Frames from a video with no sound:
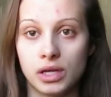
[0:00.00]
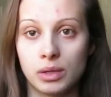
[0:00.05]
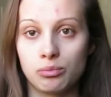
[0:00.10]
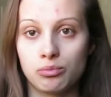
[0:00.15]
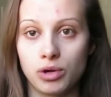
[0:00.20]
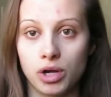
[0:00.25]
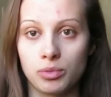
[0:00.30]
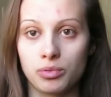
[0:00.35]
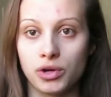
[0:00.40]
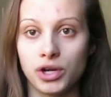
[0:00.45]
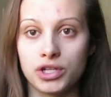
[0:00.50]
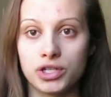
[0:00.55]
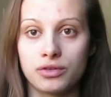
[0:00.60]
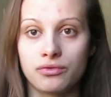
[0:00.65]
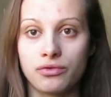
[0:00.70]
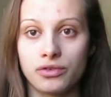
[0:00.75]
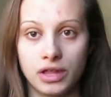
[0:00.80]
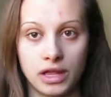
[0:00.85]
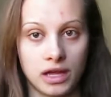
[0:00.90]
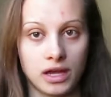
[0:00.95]
In preparation
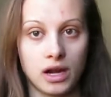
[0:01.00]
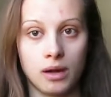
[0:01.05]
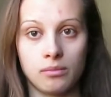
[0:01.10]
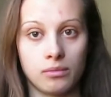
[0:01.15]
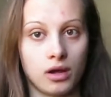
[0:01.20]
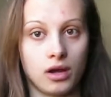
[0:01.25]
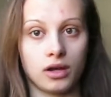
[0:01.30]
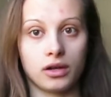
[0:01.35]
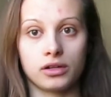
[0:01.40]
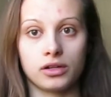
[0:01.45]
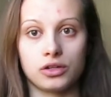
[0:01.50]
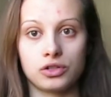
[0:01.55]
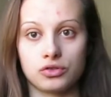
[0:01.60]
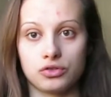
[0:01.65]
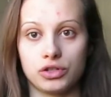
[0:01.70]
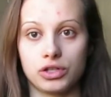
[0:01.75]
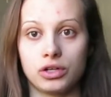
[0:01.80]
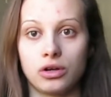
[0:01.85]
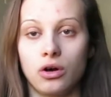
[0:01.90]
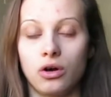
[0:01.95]
for that, I'm not going to
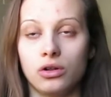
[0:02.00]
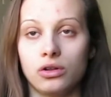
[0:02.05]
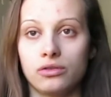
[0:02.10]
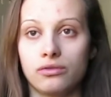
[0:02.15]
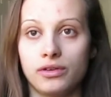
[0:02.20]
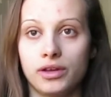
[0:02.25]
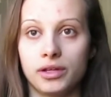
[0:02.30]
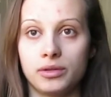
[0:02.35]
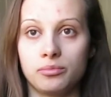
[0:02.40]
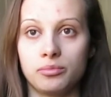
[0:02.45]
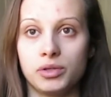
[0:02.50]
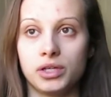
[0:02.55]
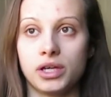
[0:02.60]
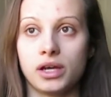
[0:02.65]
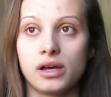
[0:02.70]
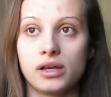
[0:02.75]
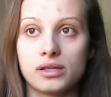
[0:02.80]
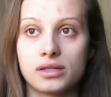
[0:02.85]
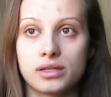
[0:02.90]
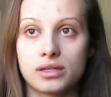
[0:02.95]
drink all of it
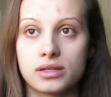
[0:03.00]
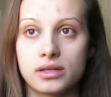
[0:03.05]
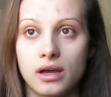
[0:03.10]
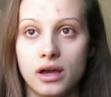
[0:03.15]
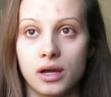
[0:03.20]
because